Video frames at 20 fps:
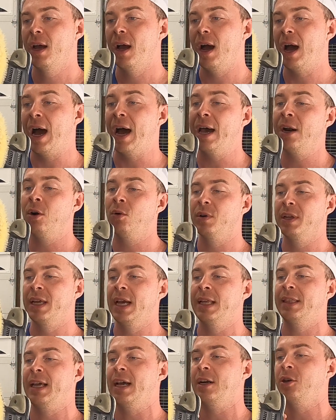I don't
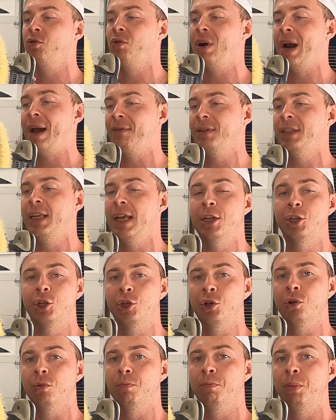get that
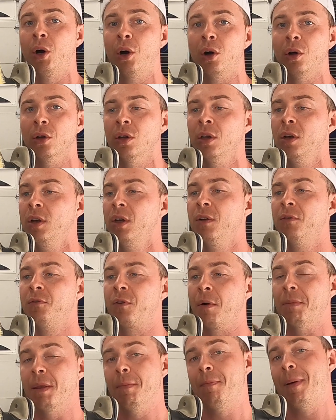gravitational pull
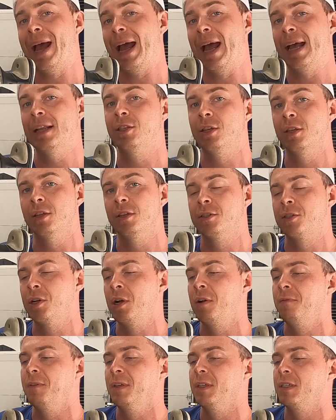from the pad to the
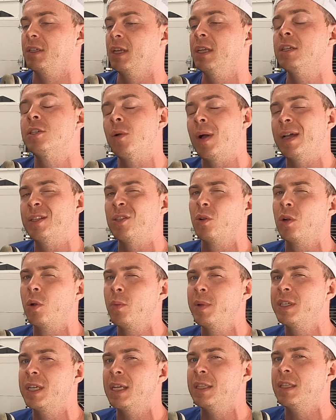surface. And so I don't
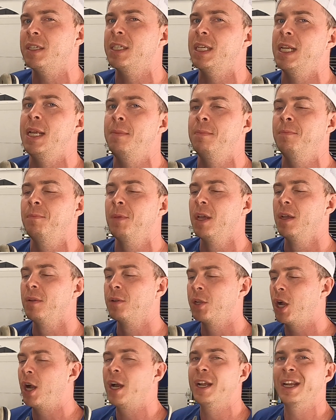always get the same
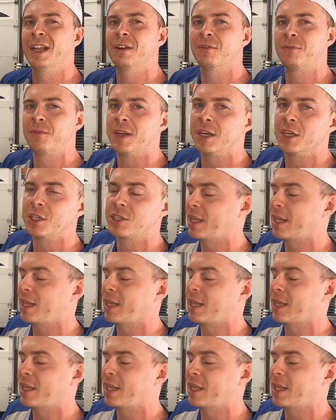cut and finish that